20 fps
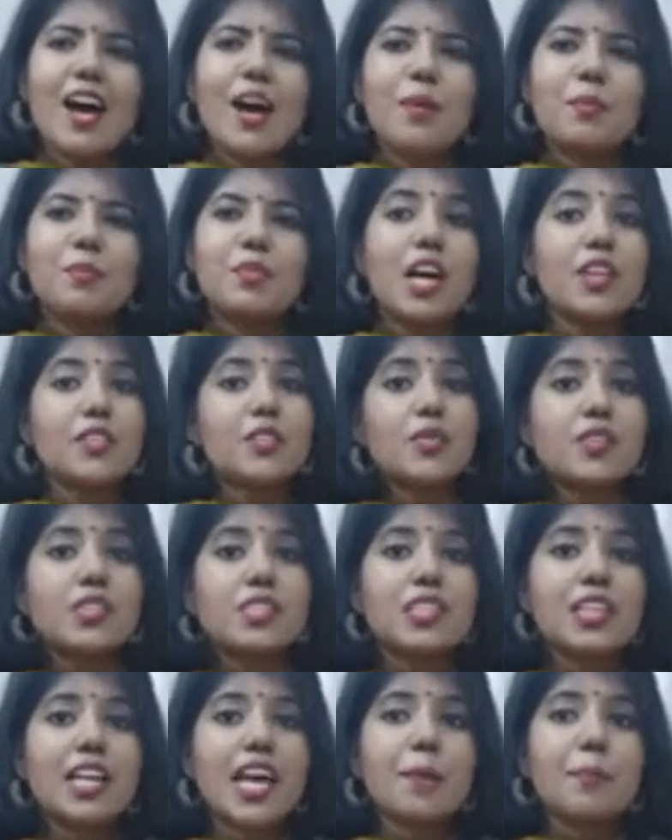The other reason
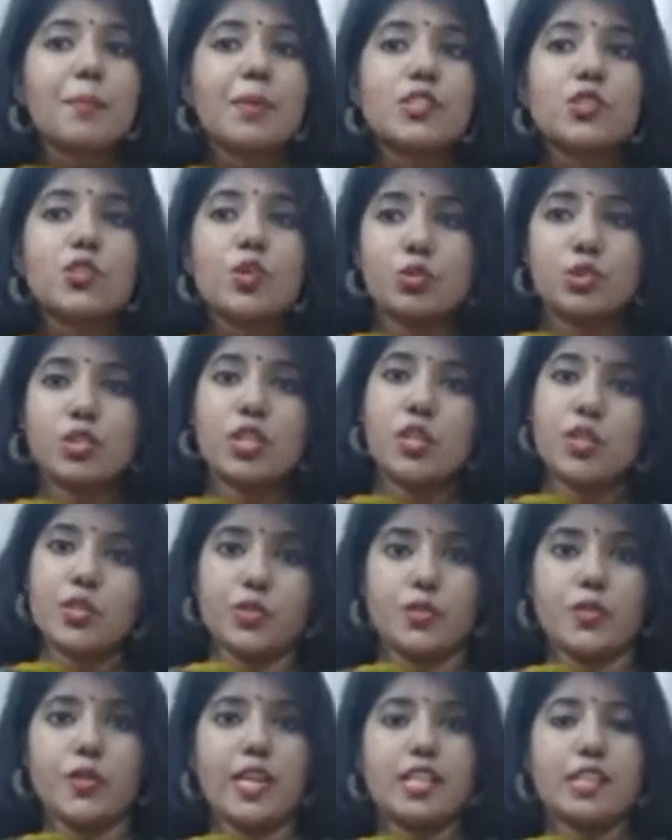can be social
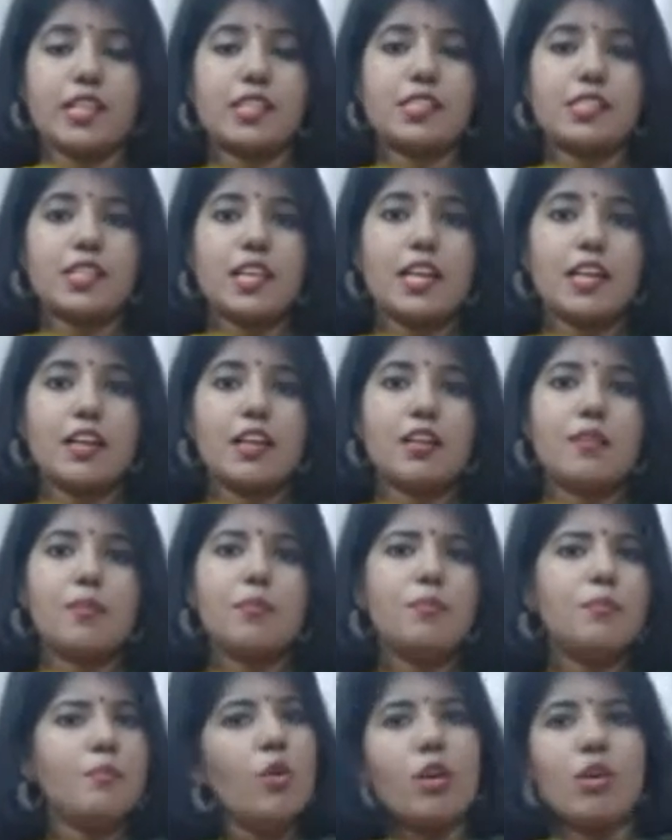interact. It's like
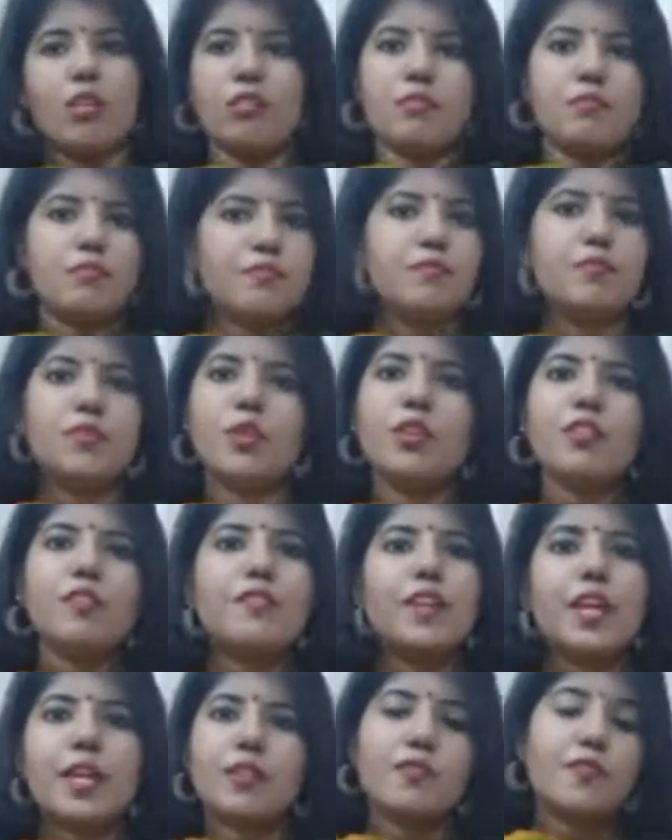more,
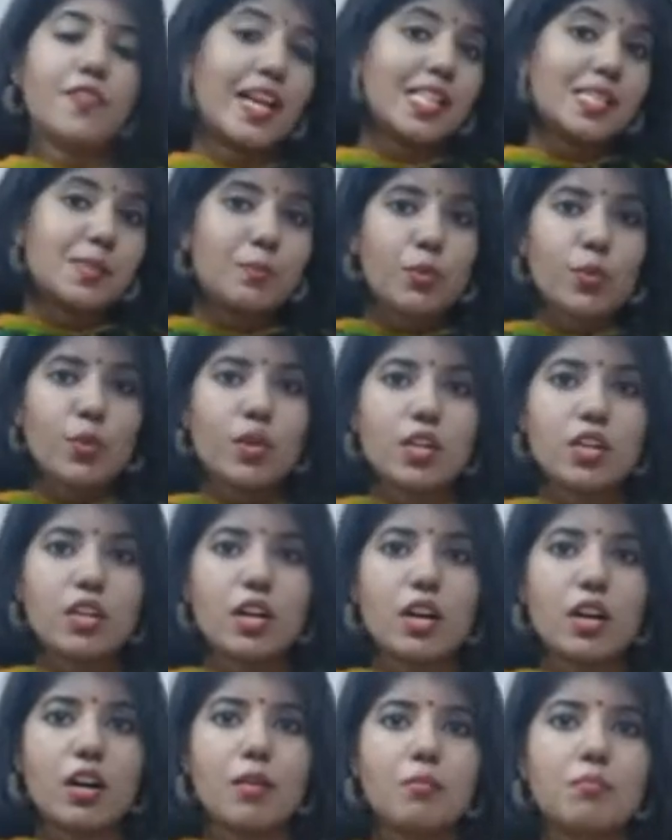
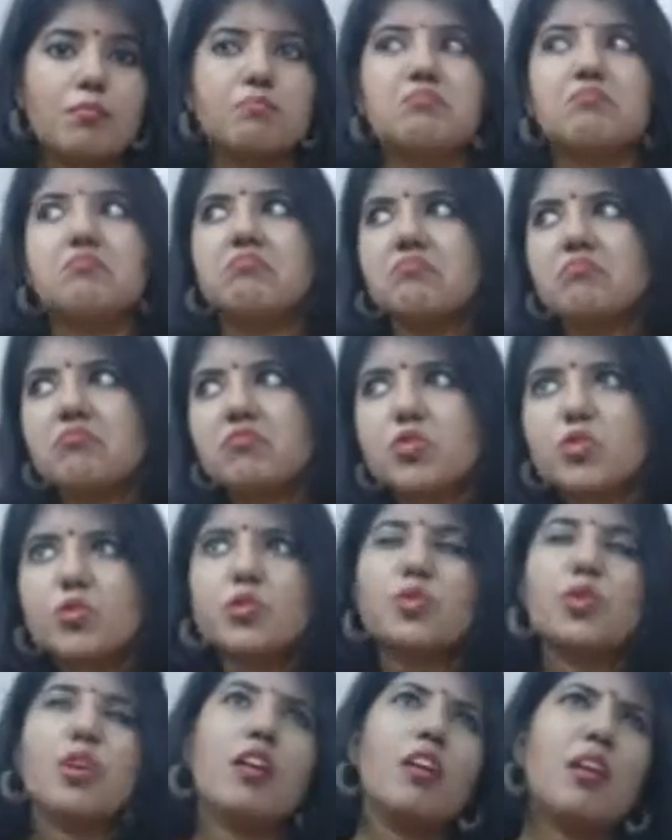Facebook,
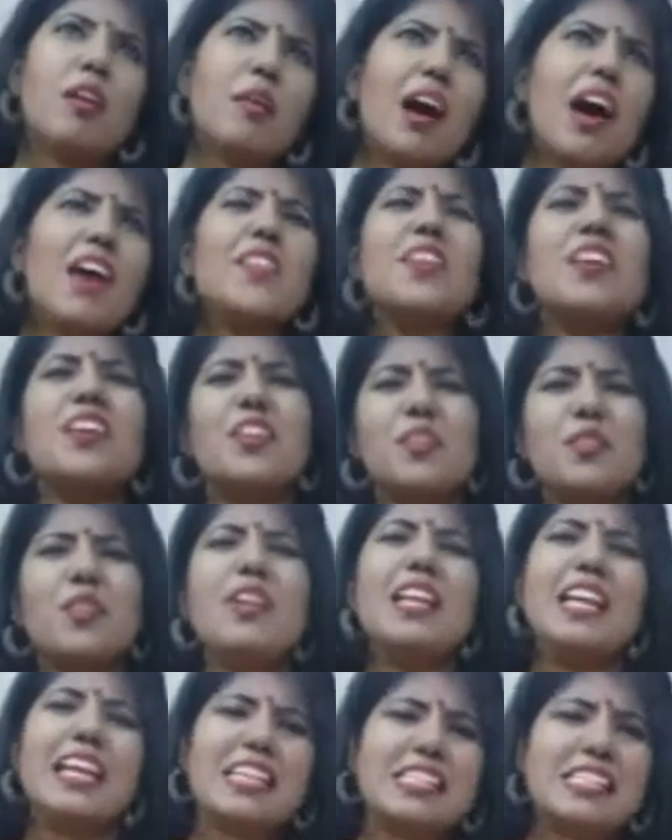other,
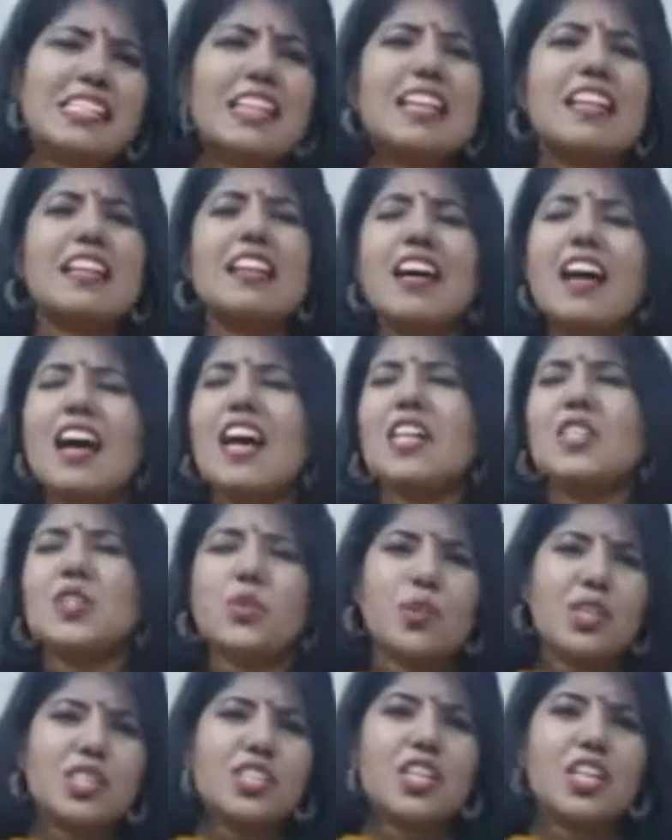LinkedIn,
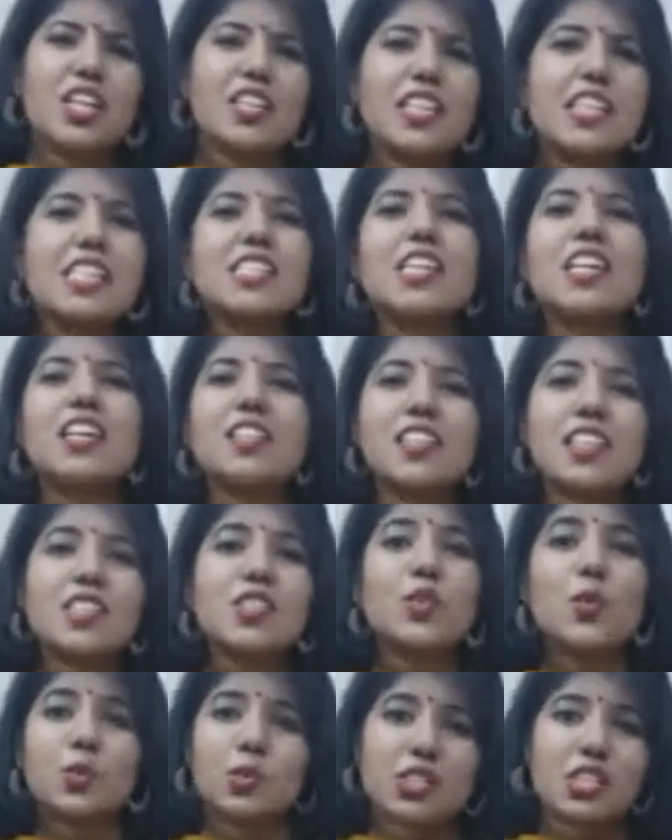Twitter. These are the
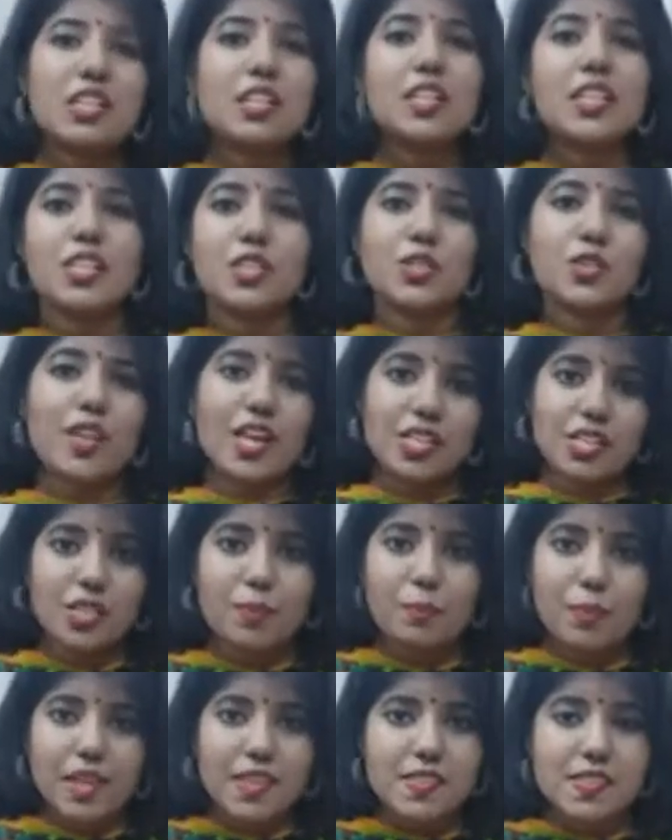social interaction
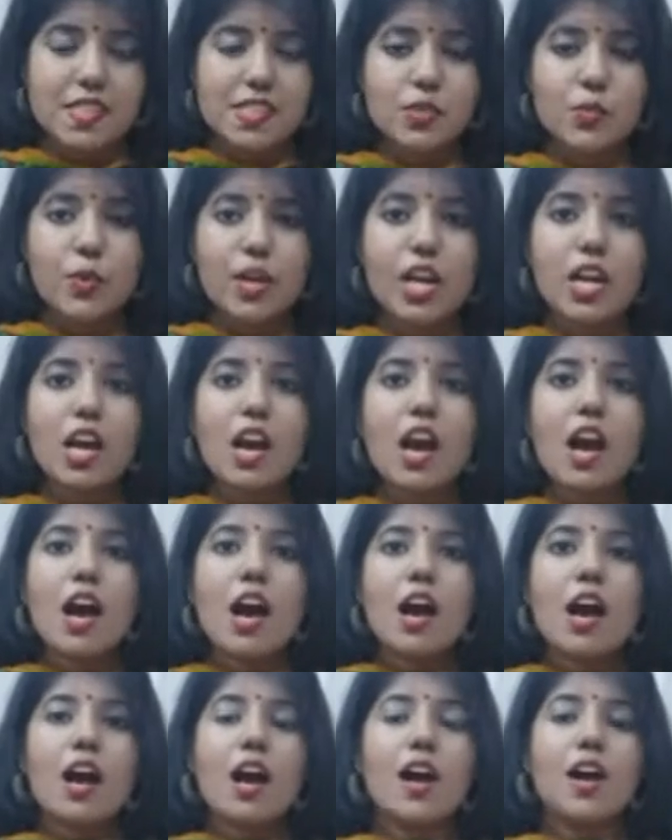places where
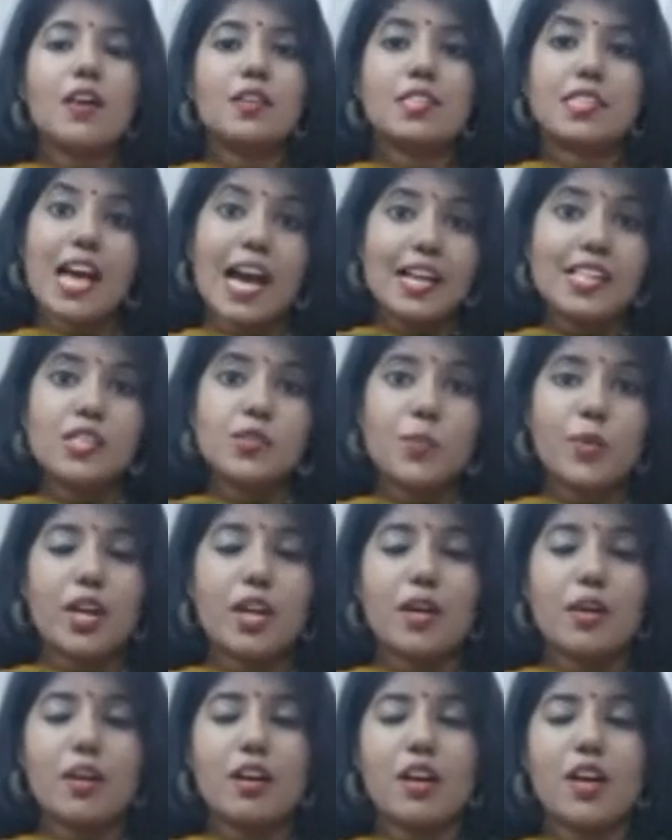sites
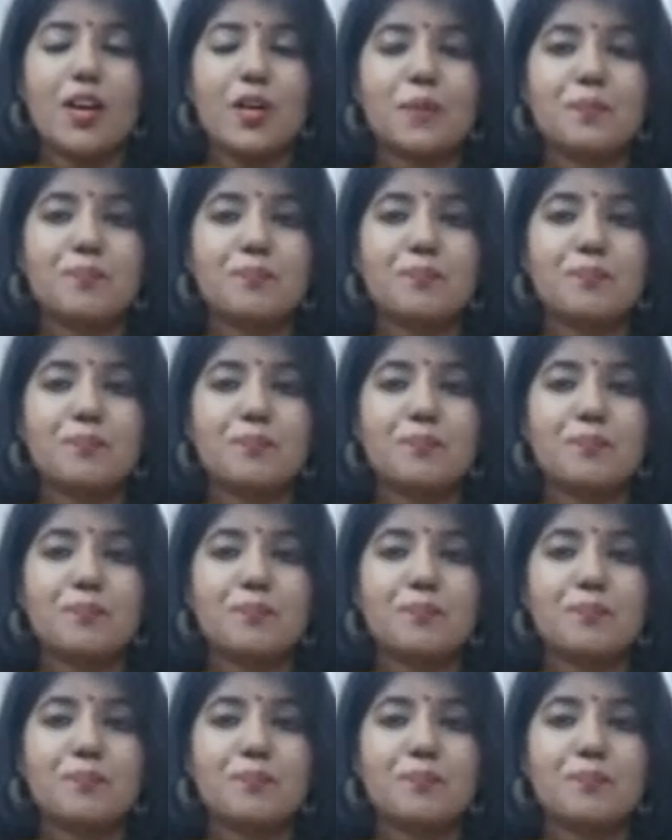where